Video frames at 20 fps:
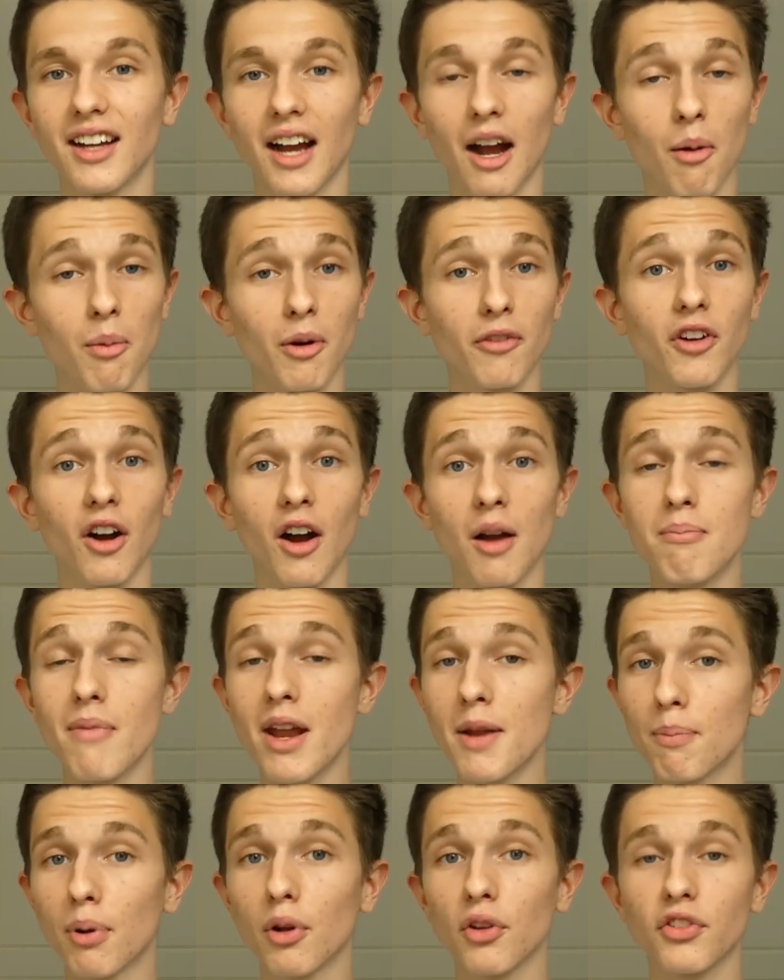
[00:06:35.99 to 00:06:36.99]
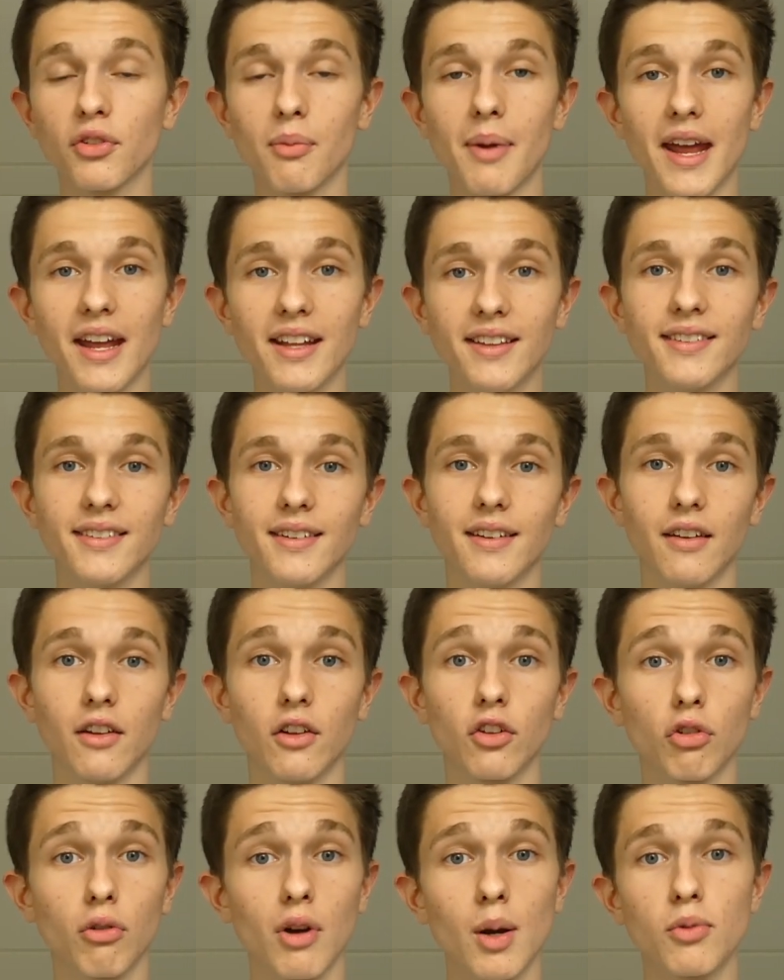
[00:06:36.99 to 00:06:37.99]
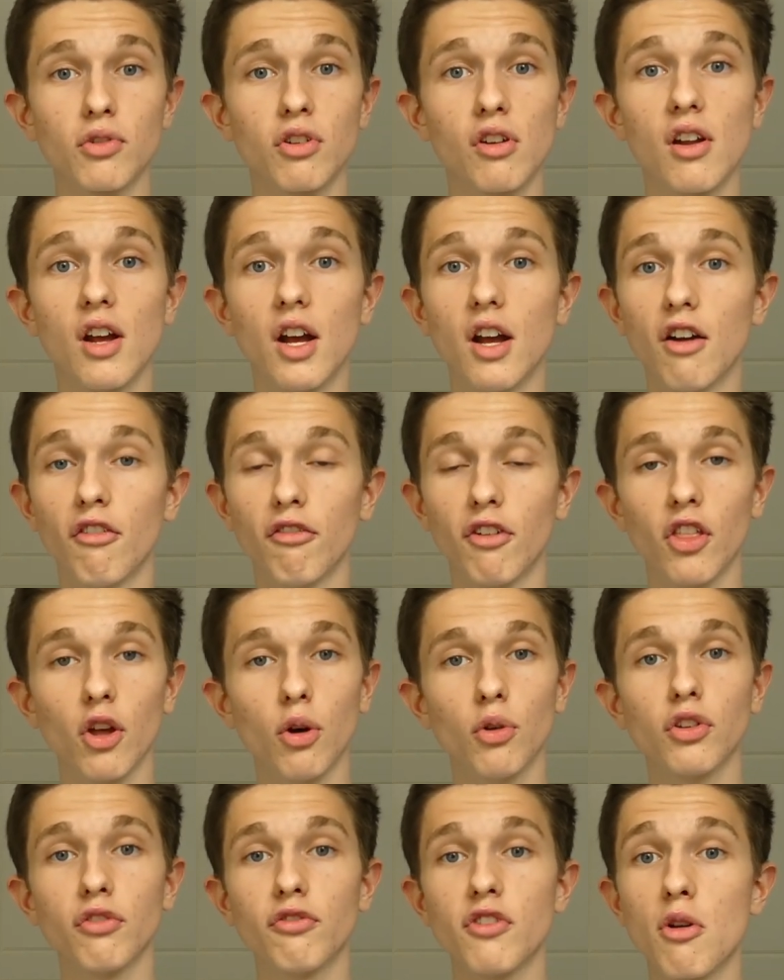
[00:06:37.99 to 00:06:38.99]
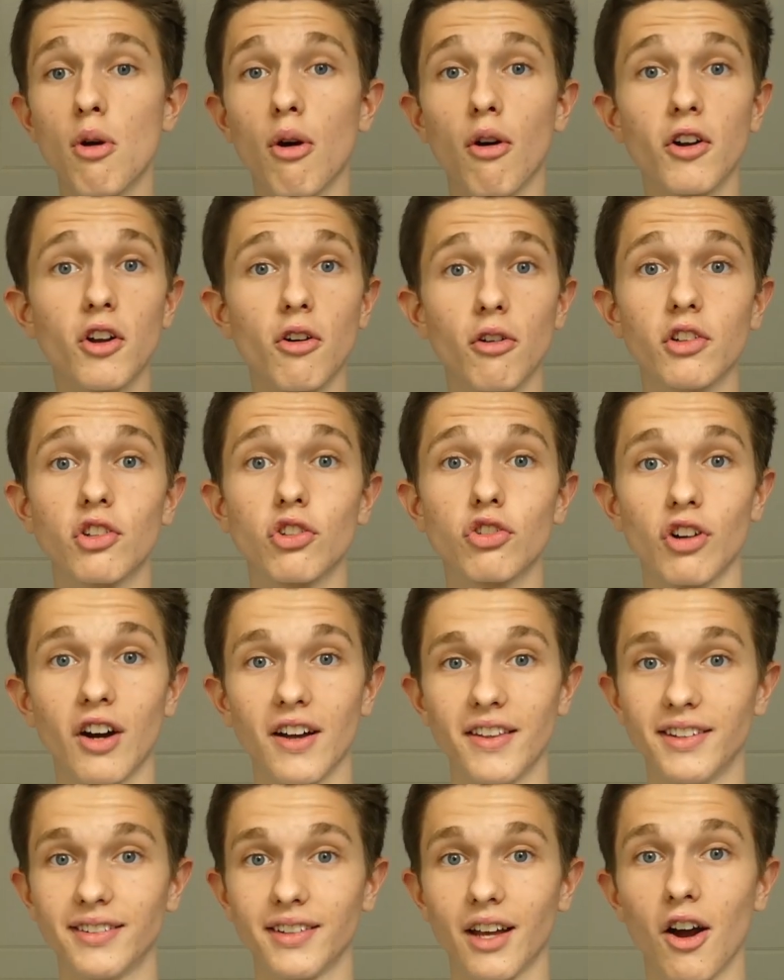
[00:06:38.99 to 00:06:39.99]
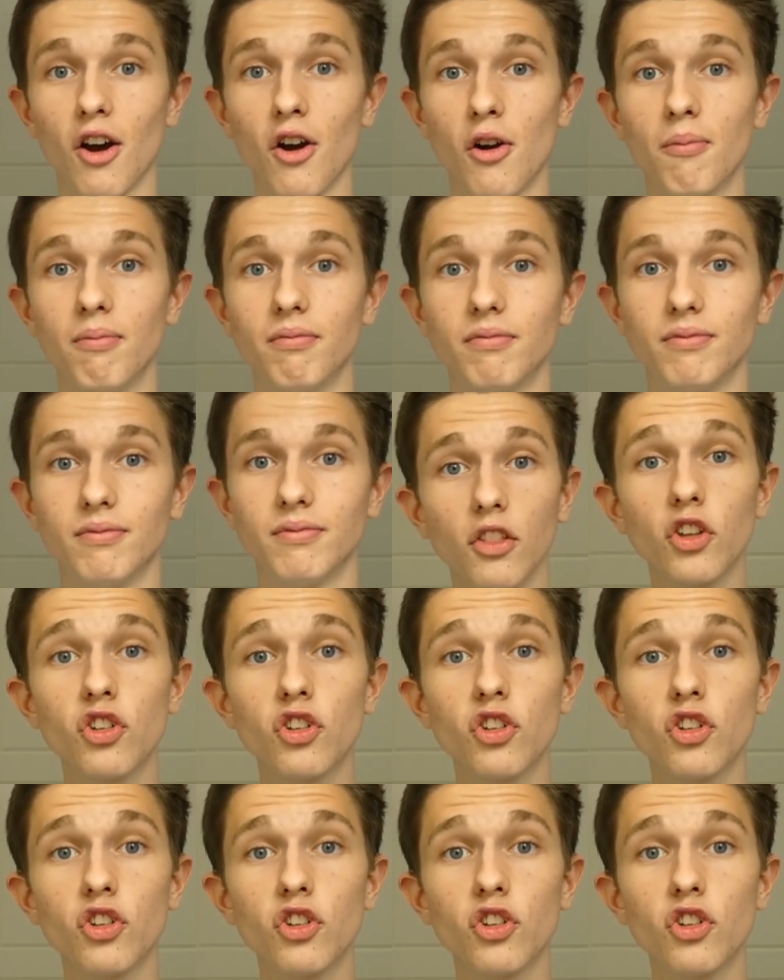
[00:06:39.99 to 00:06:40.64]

However, I may put some hints in the description for those of you who are going to try this at home.